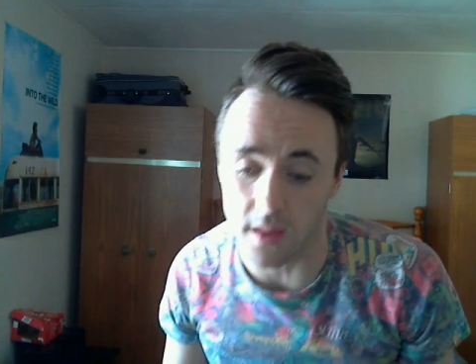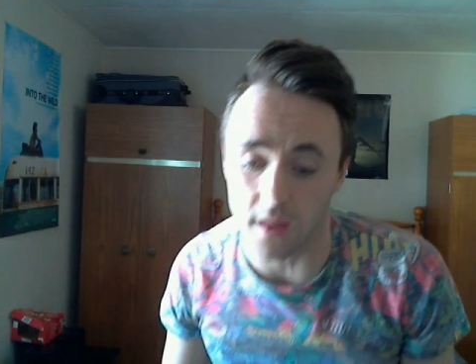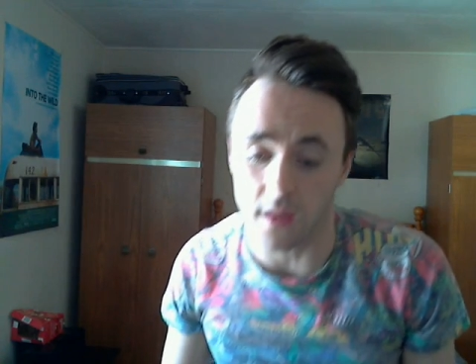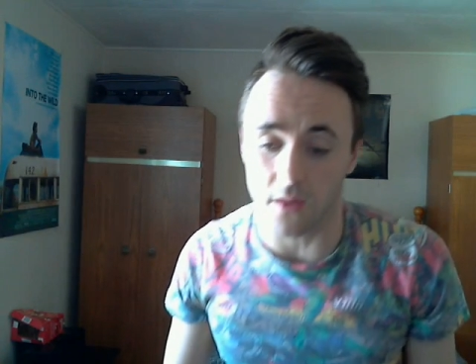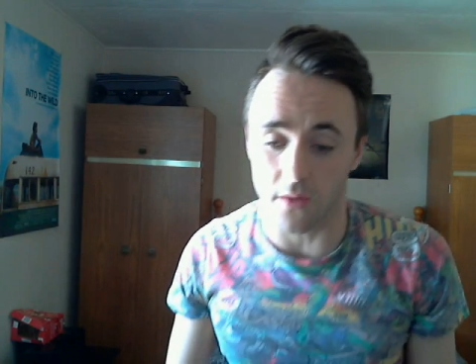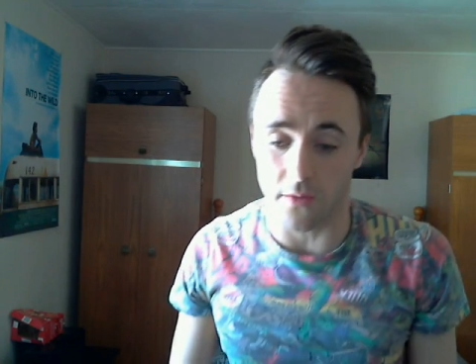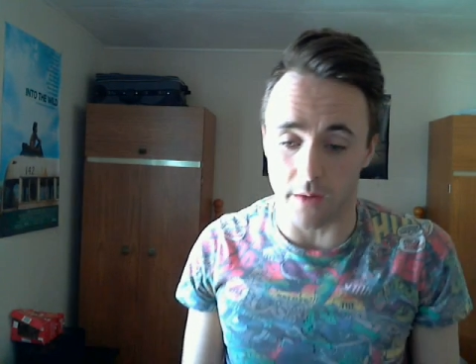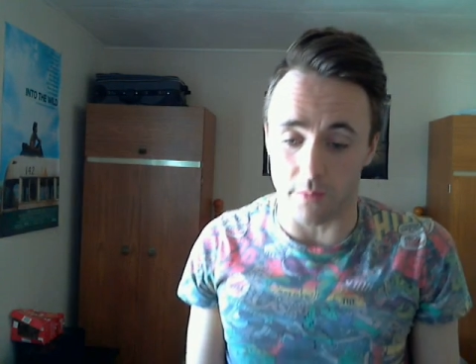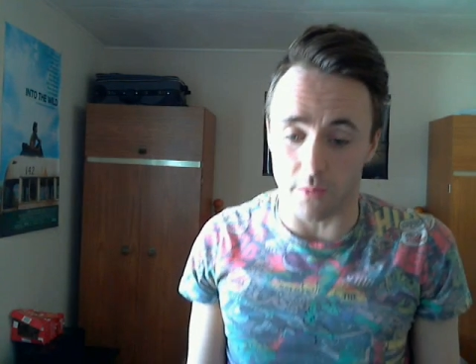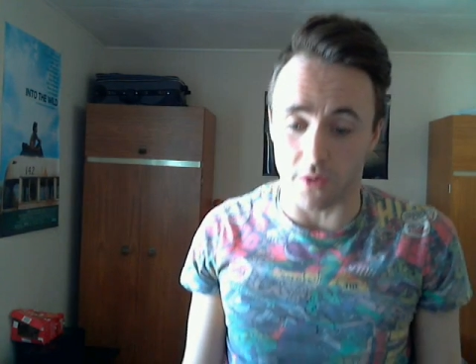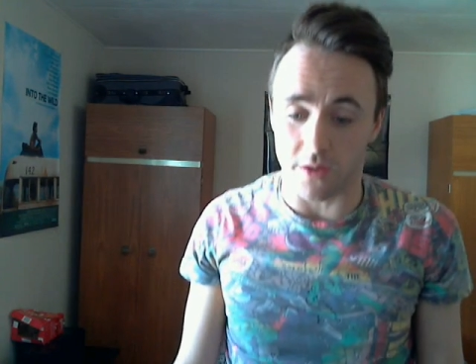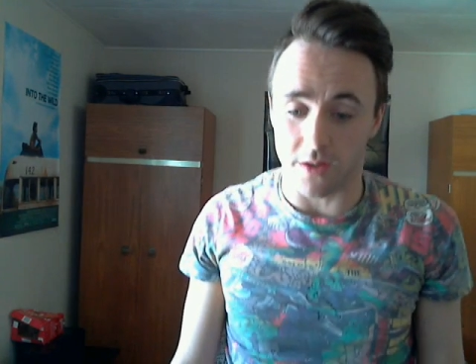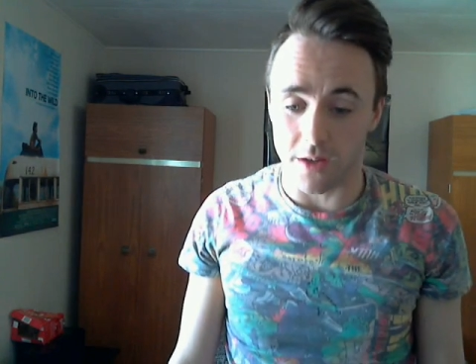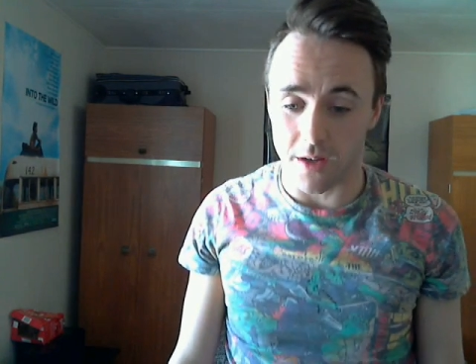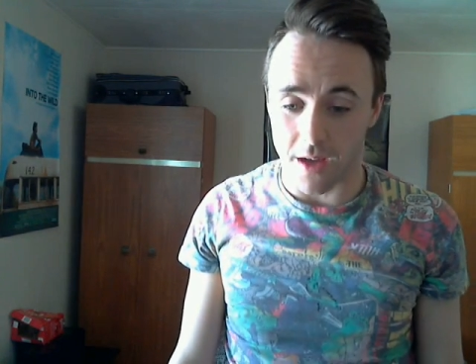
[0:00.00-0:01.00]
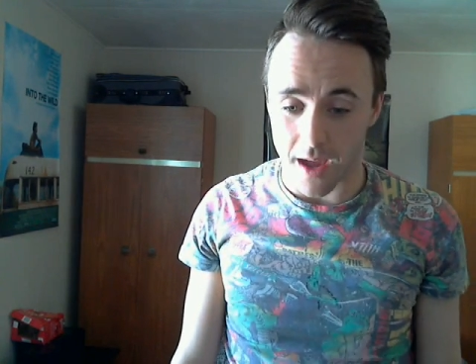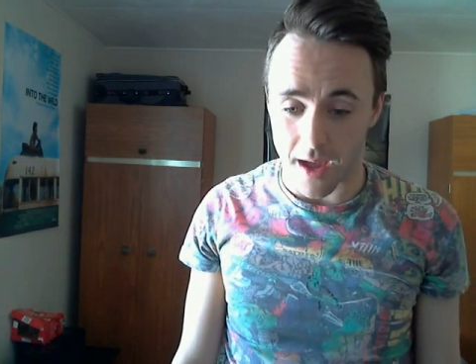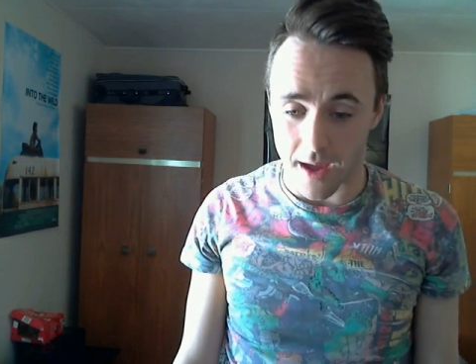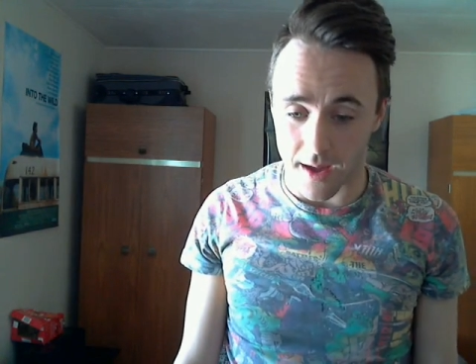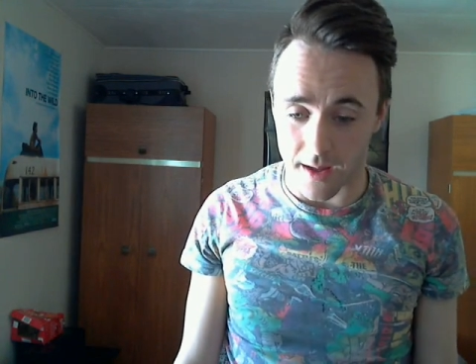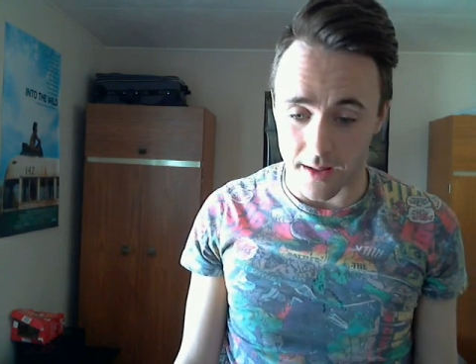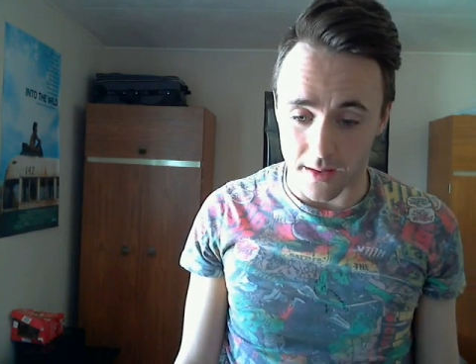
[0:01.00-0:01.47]
Thank you very much,
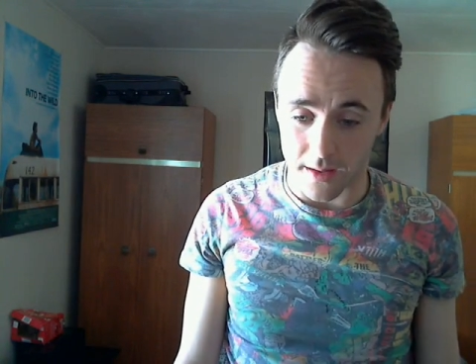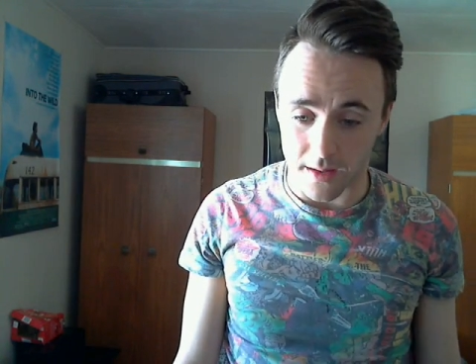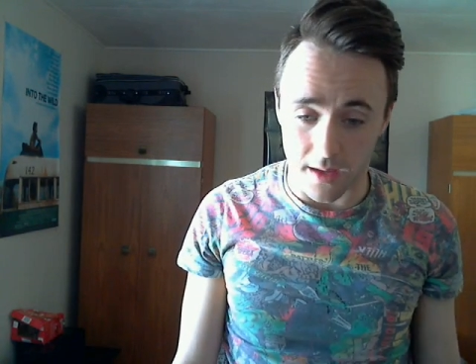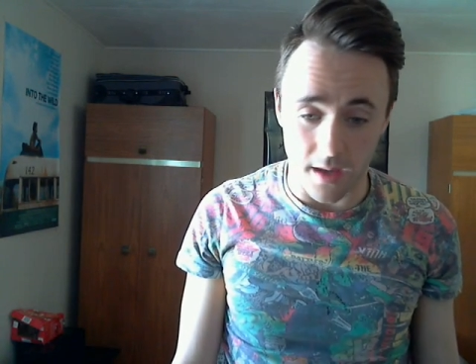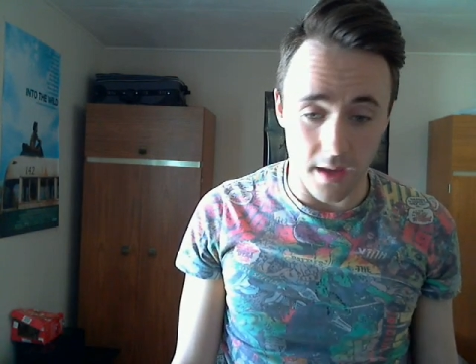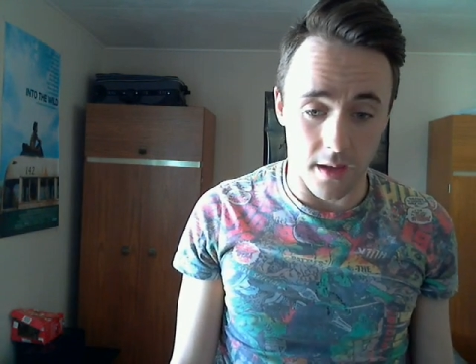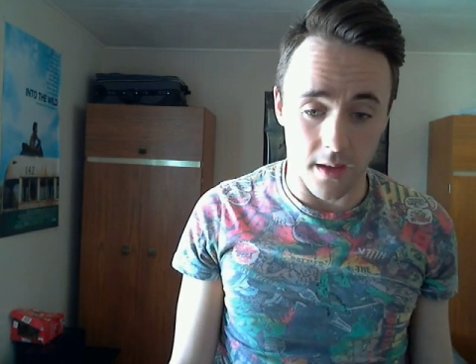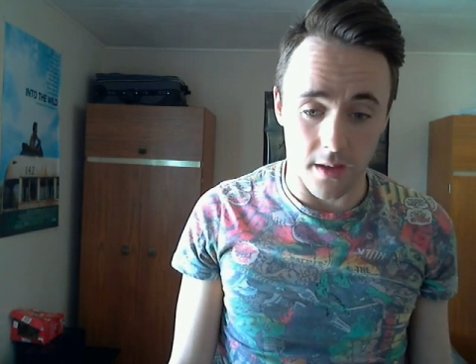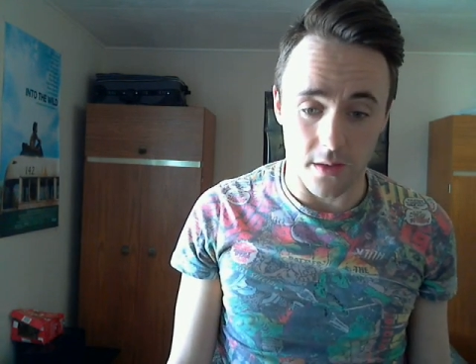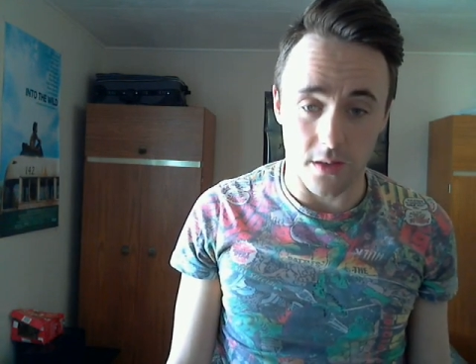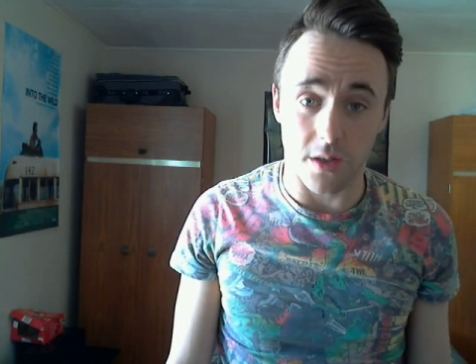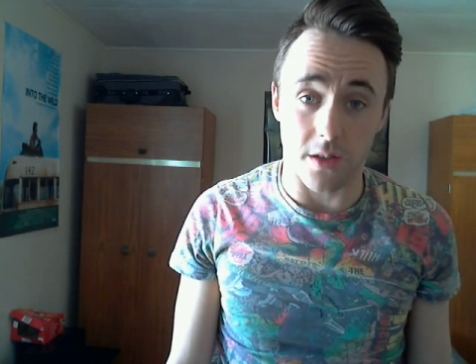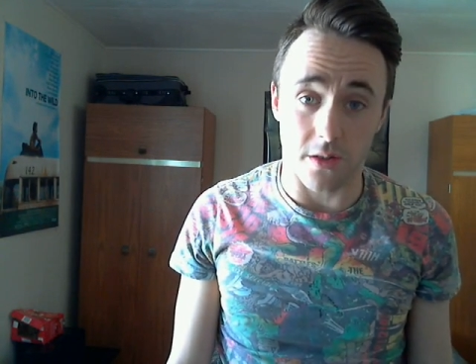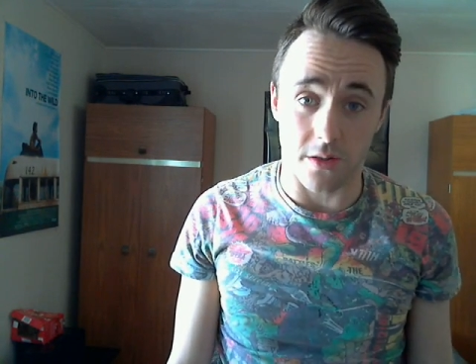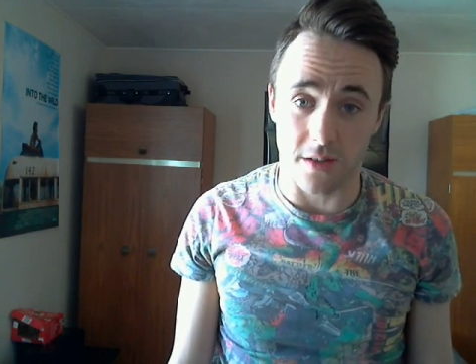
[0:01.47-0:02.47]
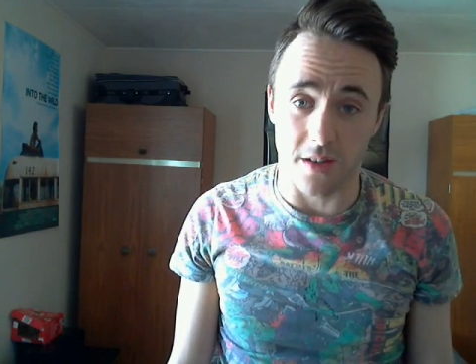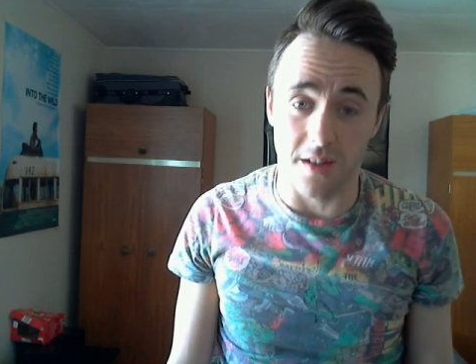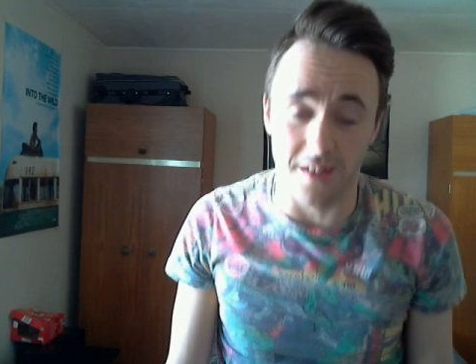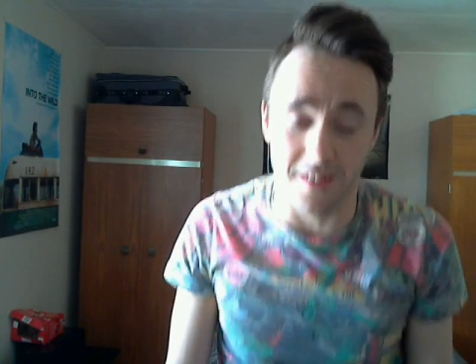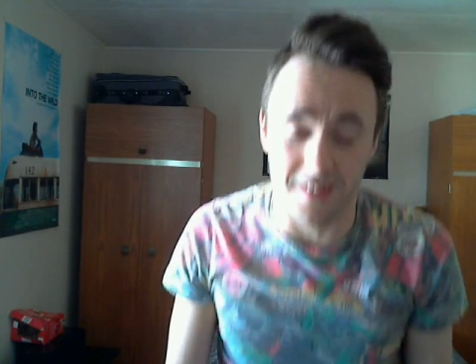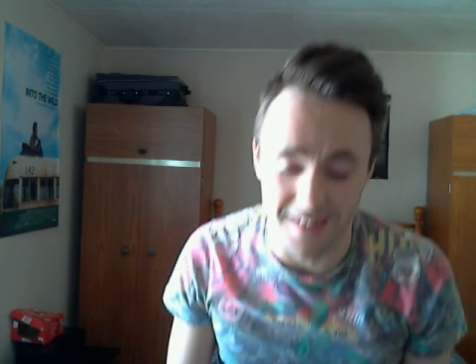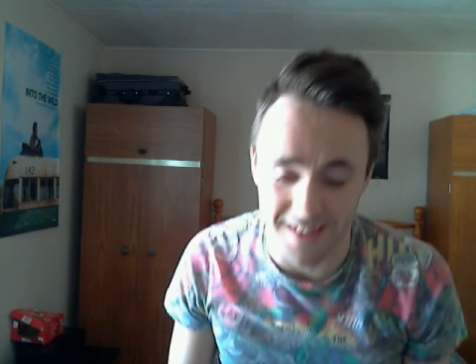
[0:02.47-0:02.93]
and yeah,
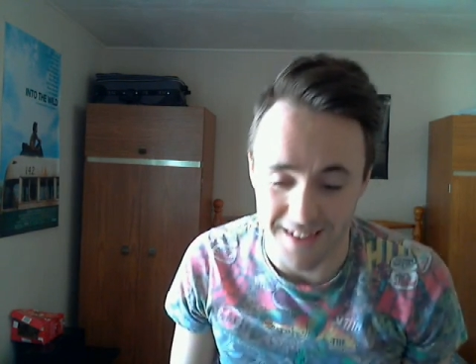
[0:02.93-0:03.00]
cheers.